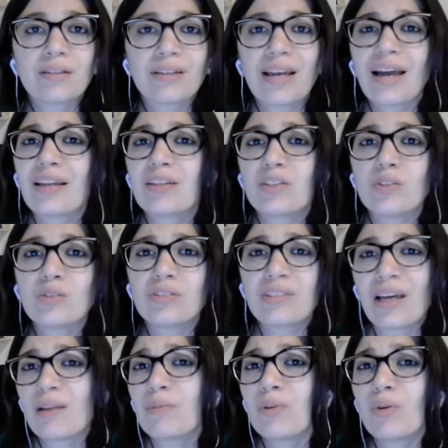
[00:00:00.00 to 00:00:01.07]
can you
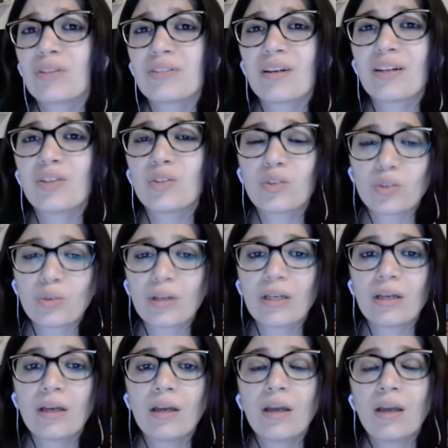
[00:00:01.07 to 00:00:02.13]
tell me what are you
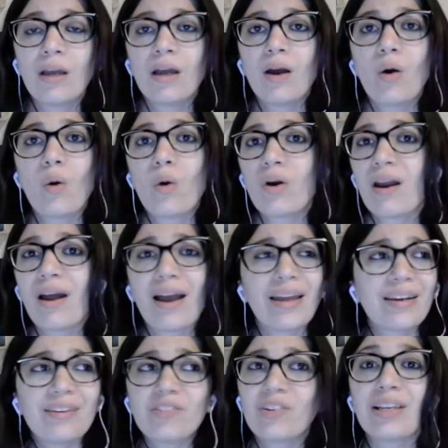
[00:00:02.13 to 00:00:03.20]
doing? Or I
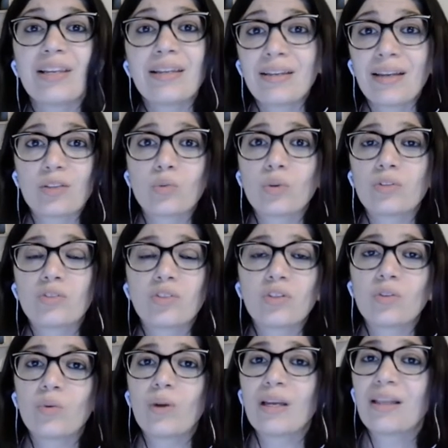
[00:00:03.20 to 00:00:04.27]
didn't really get what you're
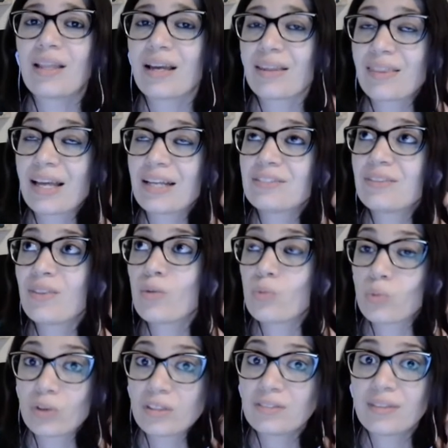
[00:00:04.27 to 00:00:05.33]
doing. Like, that's the
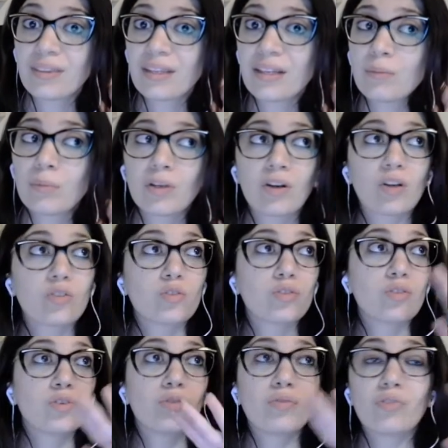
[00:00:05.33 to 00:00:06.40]
worst thing, because
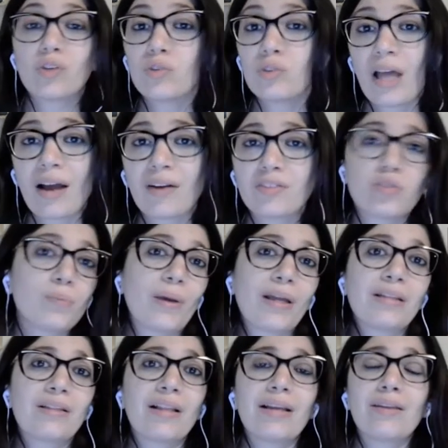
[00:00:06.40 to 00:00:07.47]
you would have
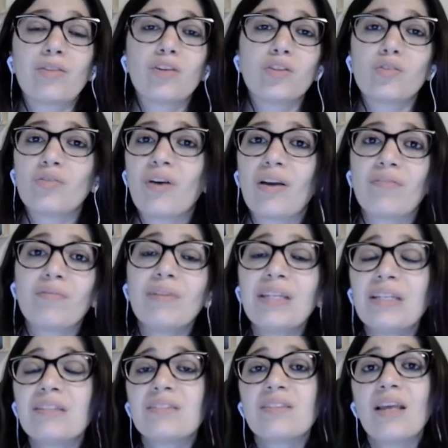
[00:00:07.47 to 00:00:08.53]
spent like 3 to 5
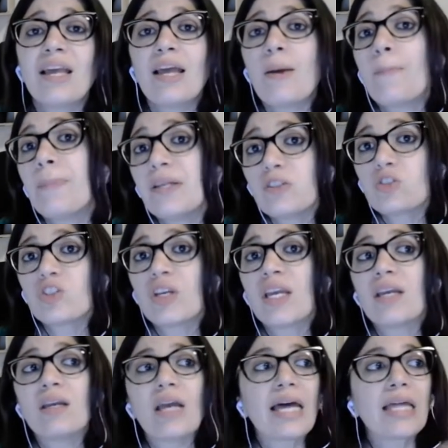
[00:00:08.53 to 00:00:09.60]
minutes
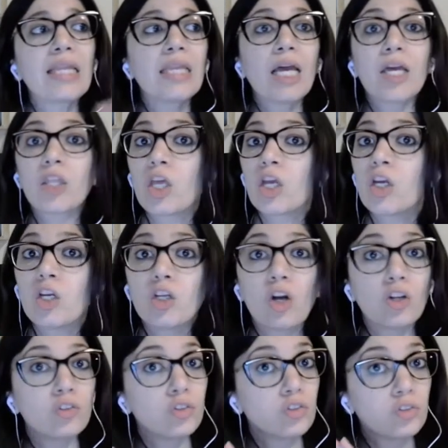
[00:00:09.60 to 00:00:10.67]
pitching and like they
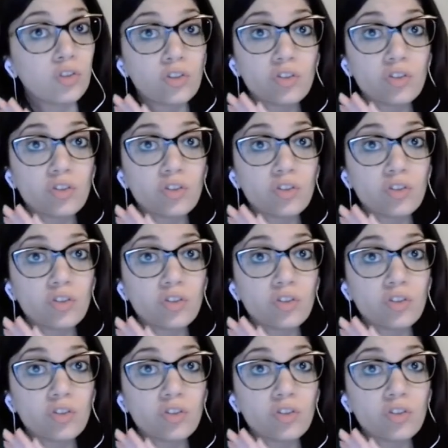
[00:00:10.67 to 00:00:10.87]
understood